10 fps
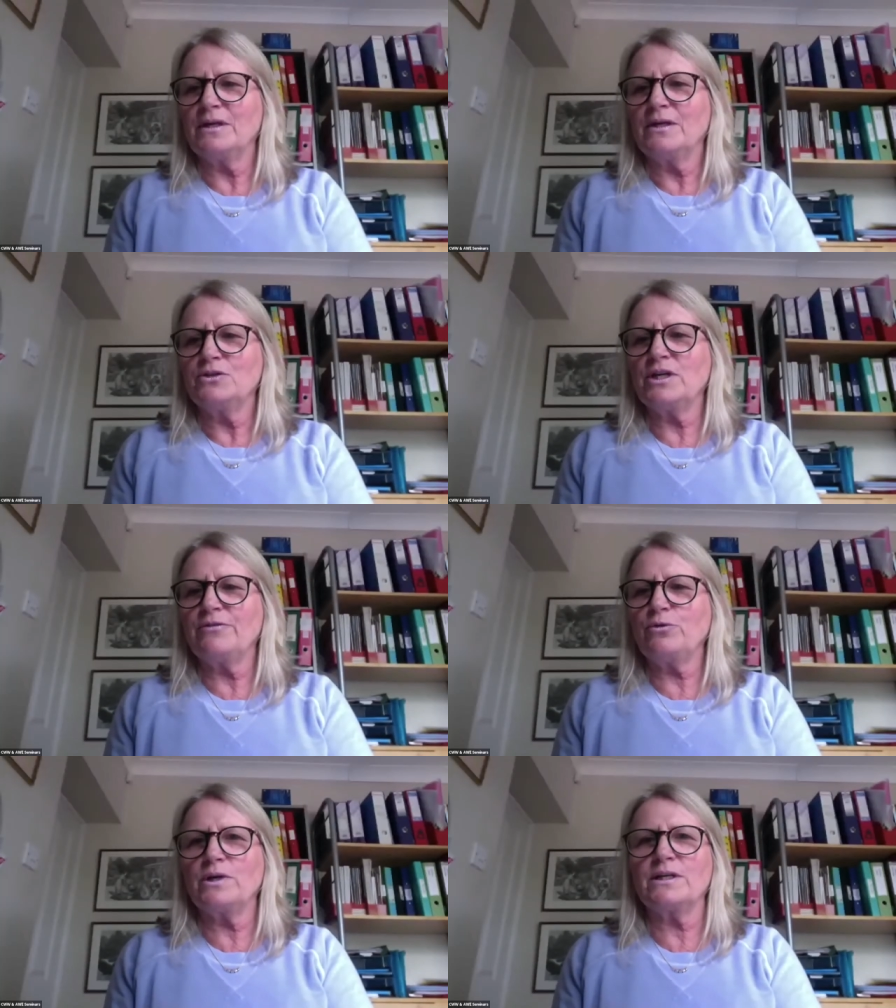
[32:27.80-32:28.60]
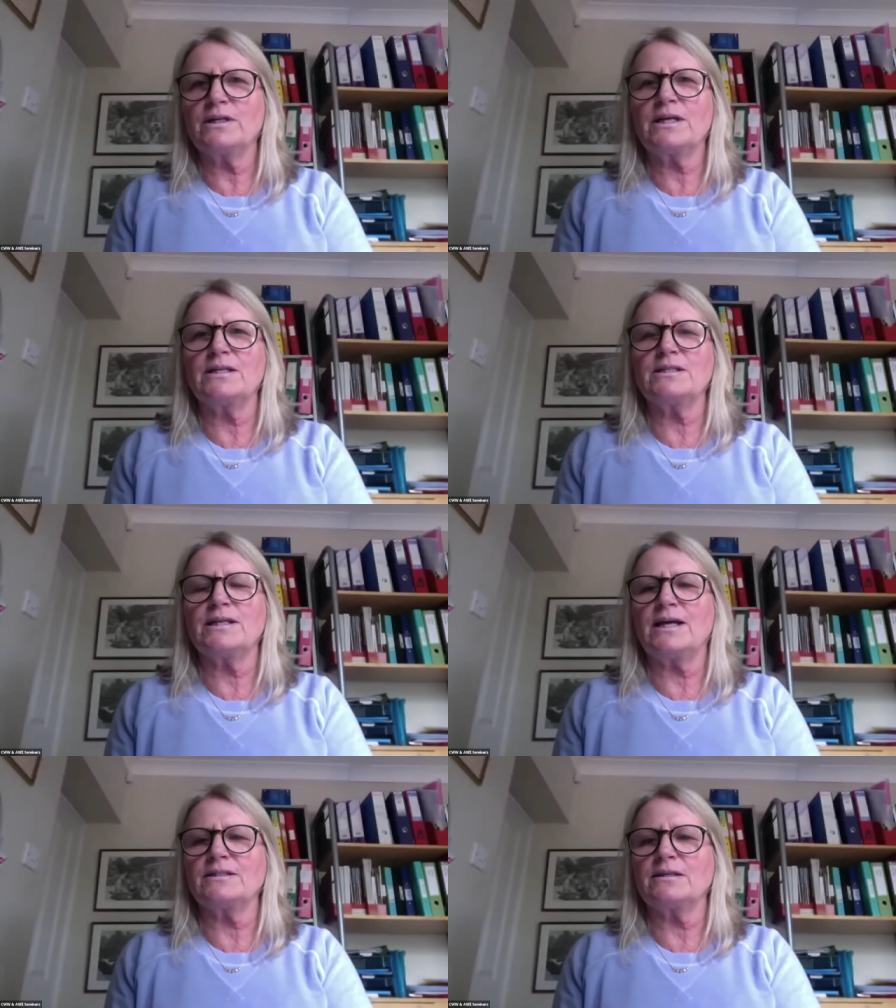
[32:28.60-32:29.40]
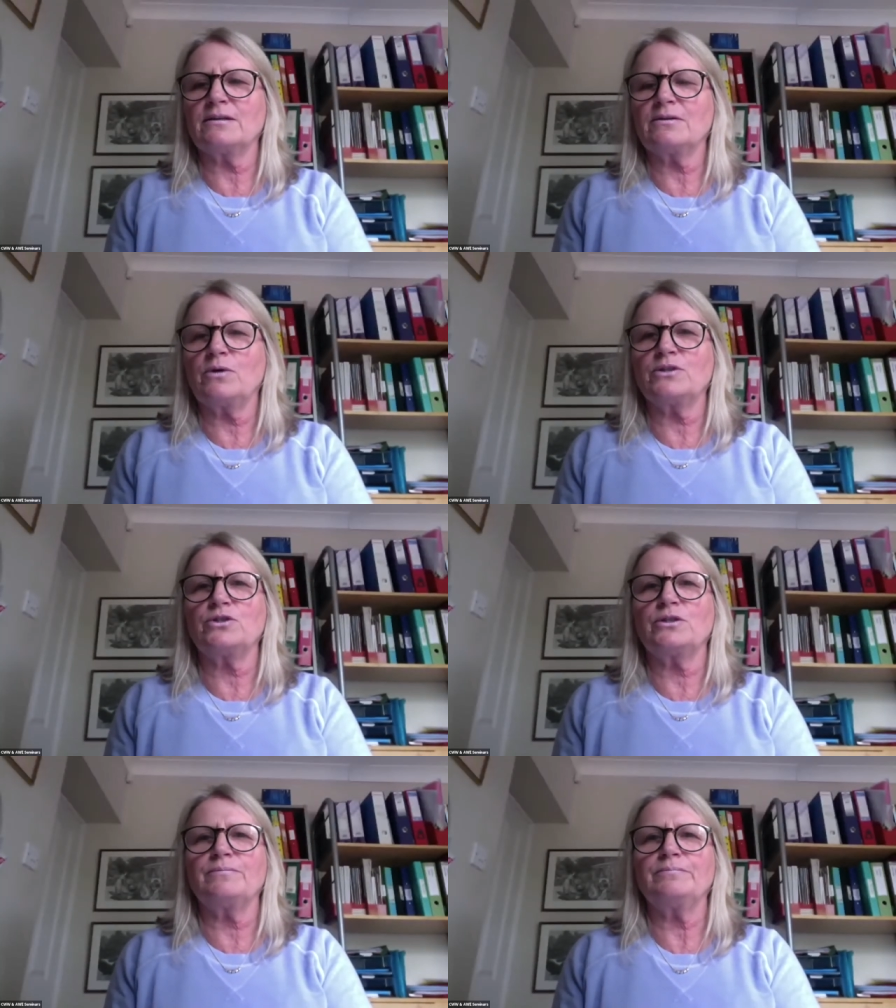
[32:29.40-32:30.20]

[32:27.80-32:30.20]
Jeff Kingsley has a question.